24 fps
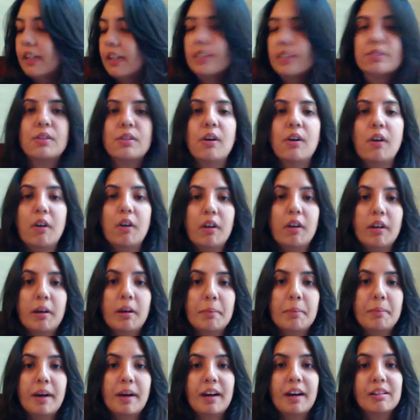is all
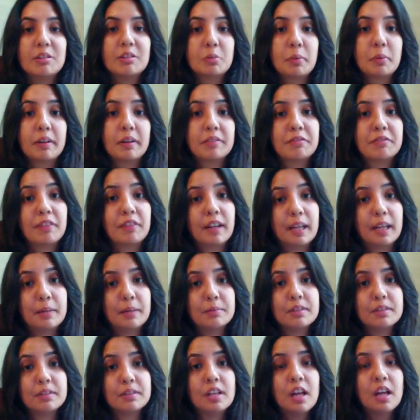about twin
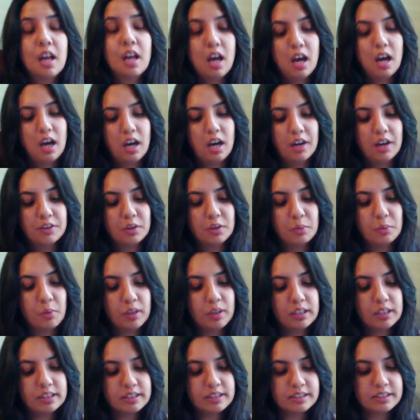flames. So
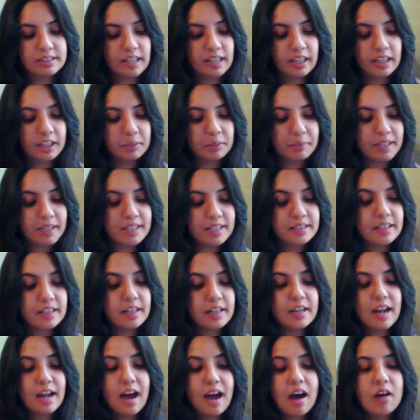what this is telling me is they're
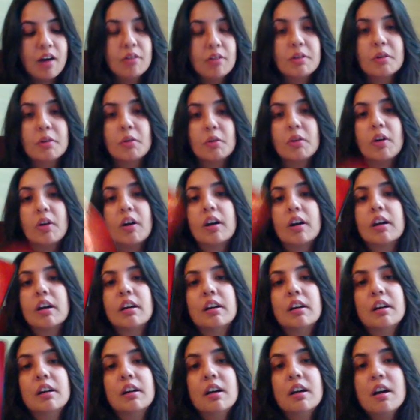now no
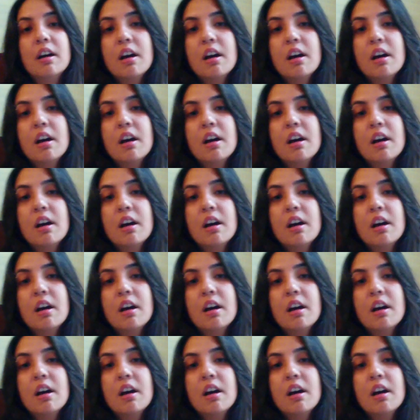longer